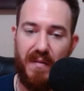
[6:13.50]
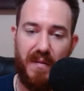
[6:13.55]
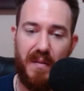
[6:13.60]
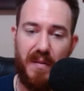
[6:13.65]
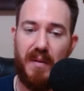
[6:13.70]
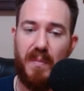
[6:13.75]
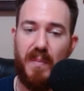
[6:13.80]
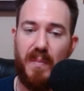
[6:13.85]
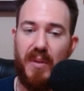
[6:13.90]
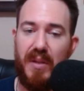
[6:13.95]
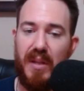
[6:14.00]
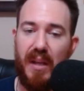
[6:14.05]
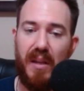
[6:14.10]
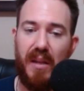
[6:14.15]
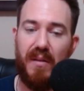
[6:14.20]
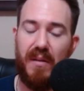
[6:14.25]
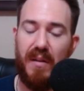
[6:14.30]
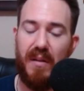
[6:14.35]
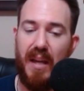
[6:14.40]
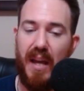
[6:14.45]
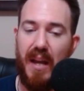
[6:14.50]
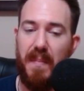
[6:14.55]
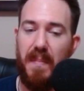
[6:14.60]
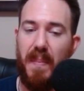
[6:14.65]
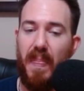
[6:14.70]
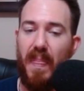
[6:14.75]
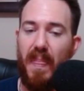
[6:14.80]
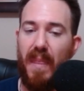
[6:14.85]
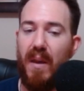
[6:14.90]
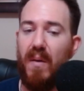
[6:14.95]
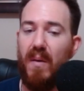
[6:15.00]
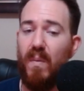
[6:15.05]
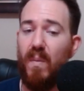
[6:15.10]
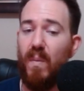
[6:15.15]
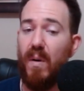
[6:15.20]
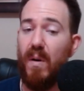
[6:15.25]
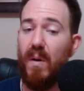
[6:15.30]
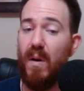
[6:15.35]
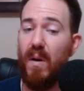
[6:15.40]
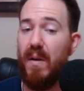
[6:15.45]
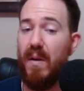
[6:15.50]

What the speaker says: of this particular game. What are